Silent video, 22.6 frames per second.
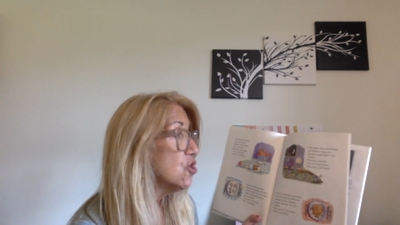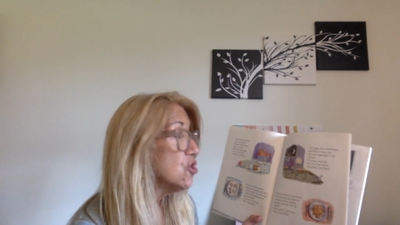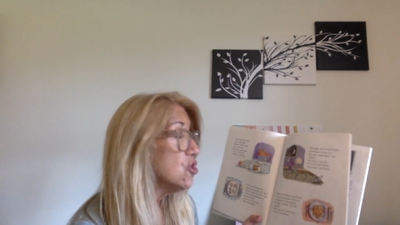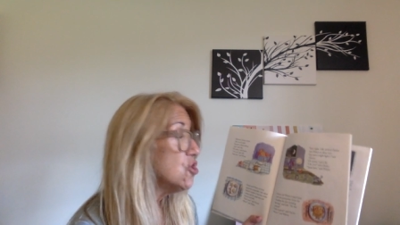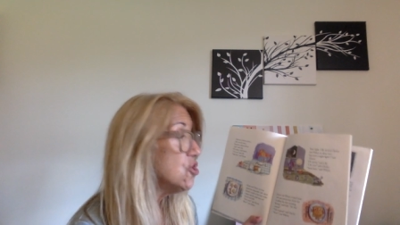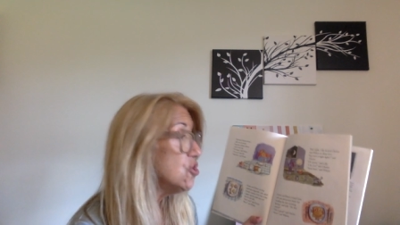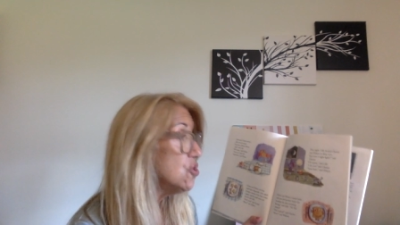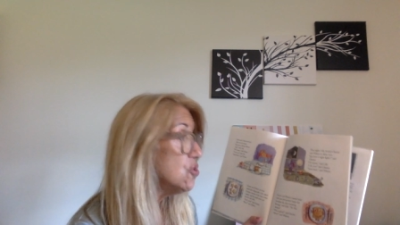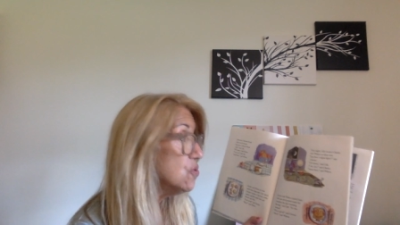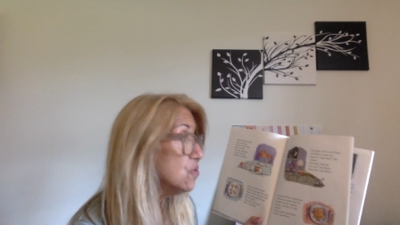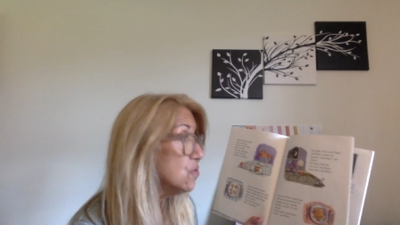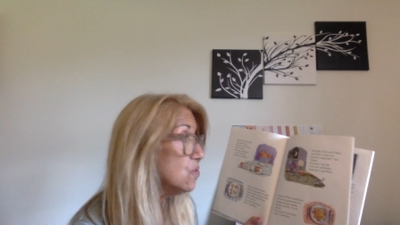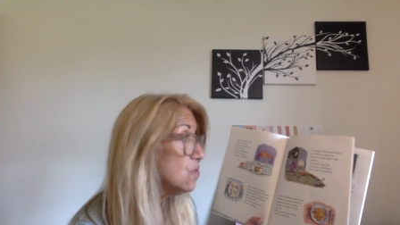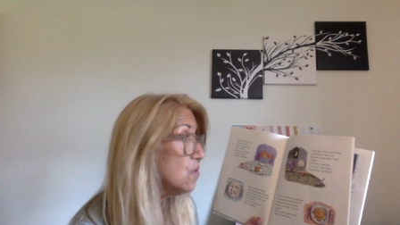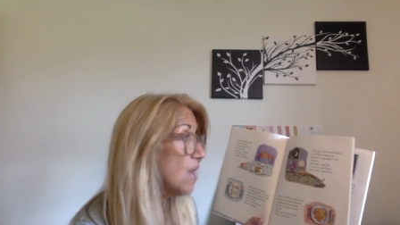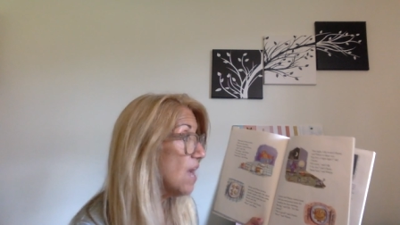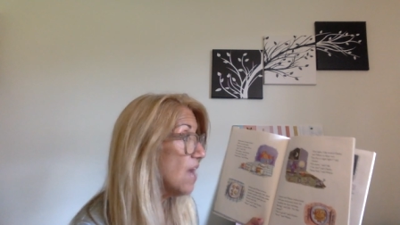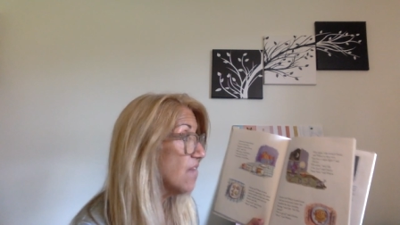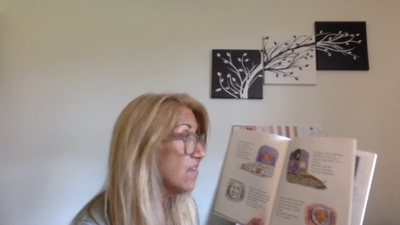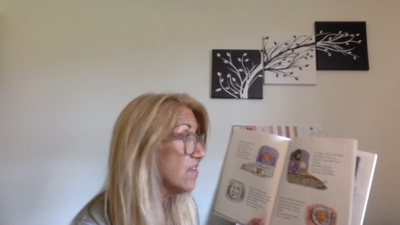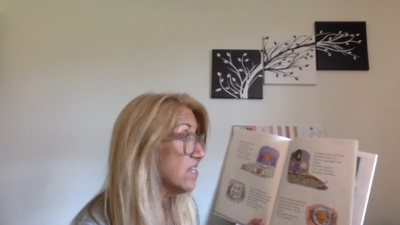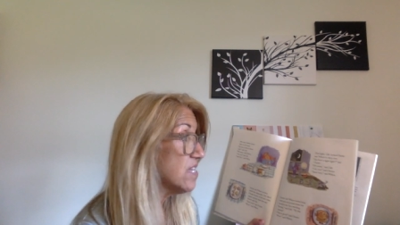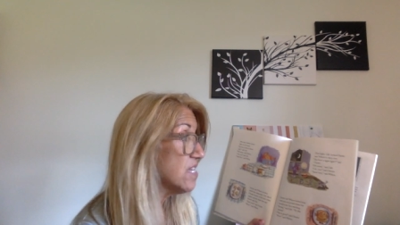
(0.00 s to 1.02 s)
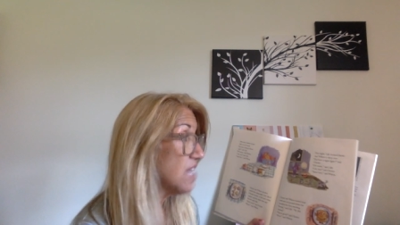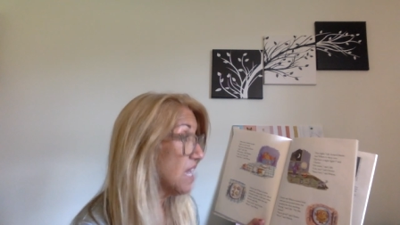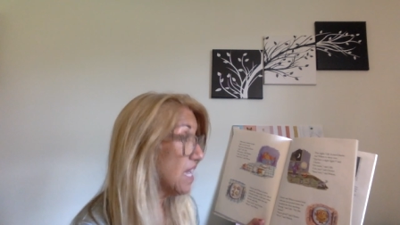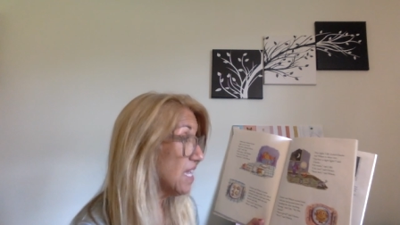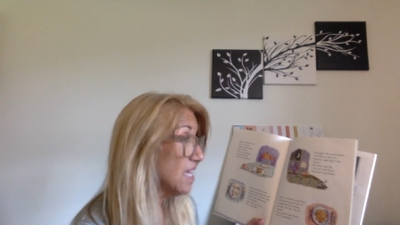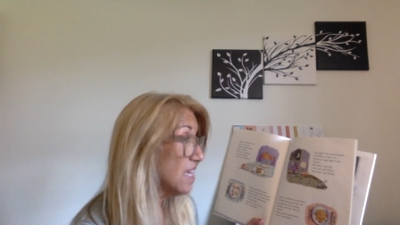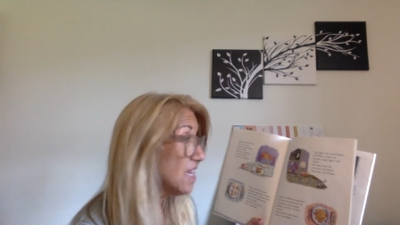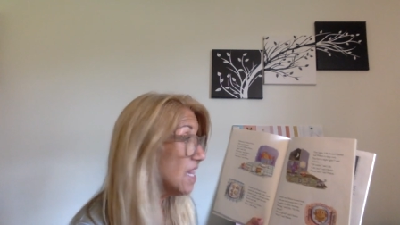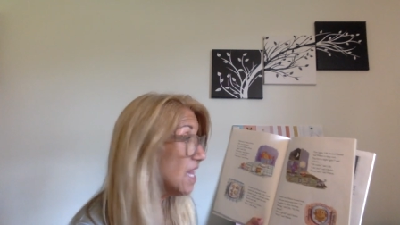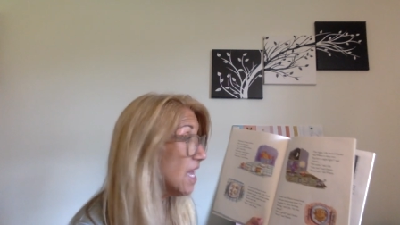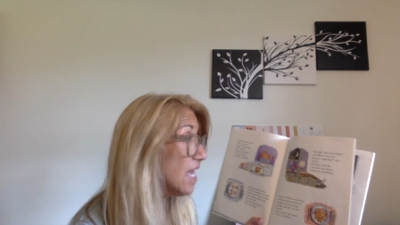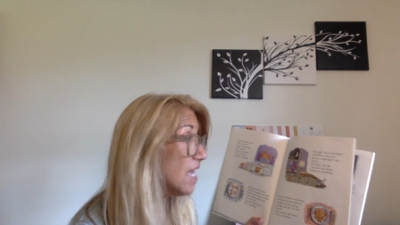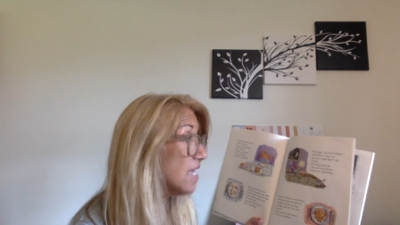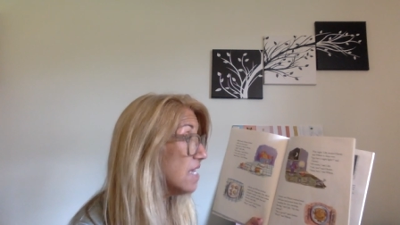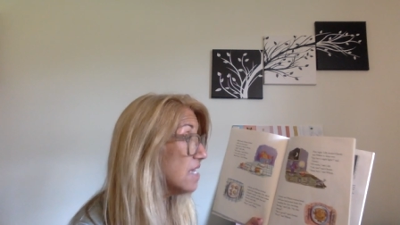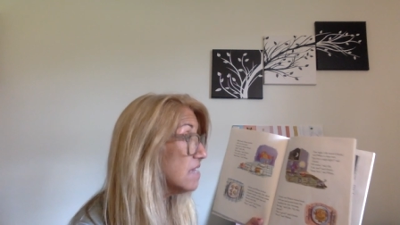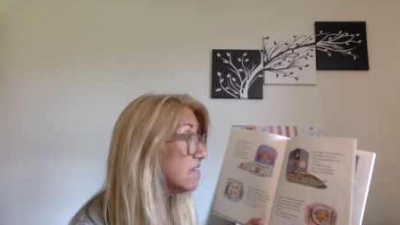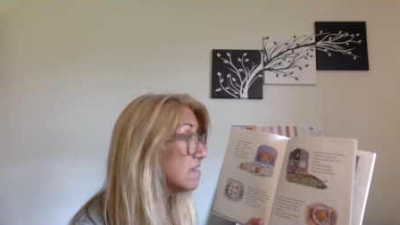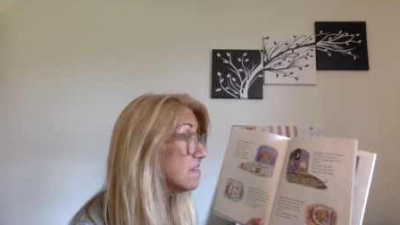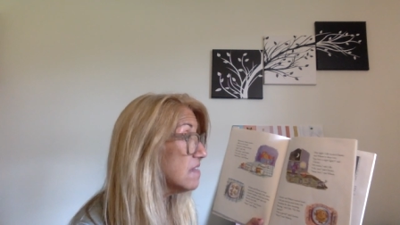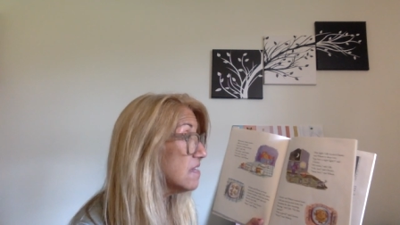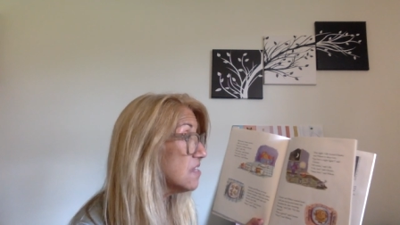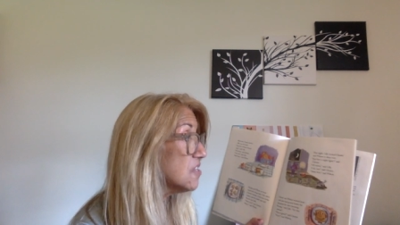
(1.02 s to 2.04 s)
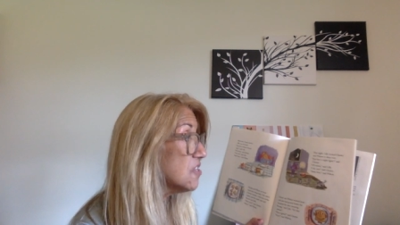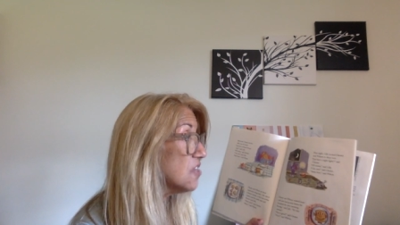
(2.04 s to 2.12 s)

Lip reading: You have a nightlight, said